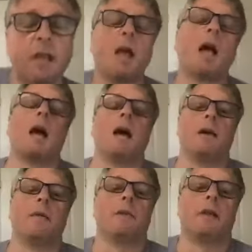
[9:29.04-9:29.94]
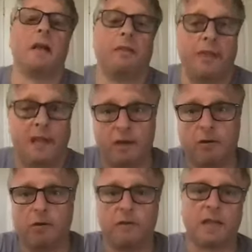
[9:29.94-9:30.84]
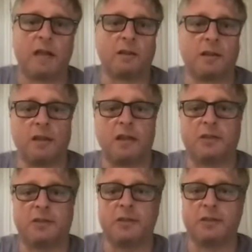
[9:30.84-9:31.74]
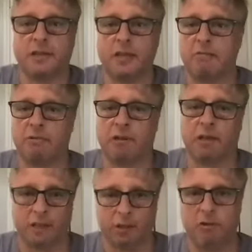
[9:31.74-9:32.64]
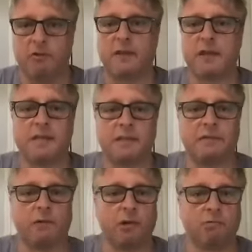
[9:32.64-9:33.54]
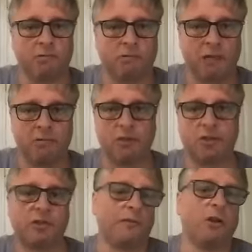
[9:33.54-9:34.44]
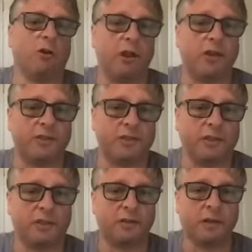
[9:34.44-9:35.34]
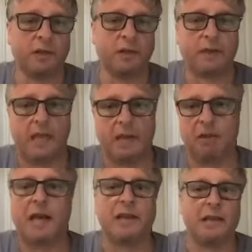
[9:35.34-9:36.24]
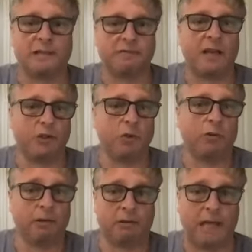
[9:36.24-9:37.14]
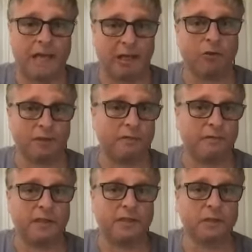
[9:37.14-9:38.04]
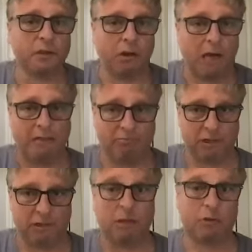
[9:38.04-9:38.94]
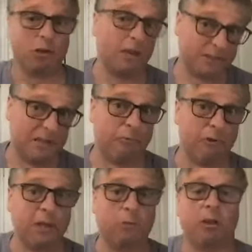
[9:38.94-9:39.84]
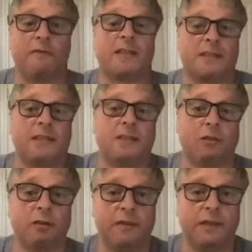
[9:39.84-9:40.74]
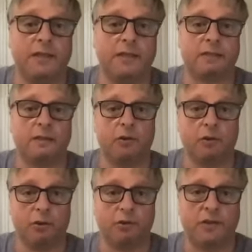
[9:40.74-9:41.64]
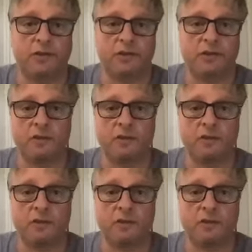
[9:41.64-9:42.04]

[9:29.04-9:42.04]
Then in all the calculations, it will include the VAT for you, how it should. So if you're not registered, it will add it as VAT due on, it will add it onto the fees. Well, it'll show it separately what the VAT is on the fees if you're not registered.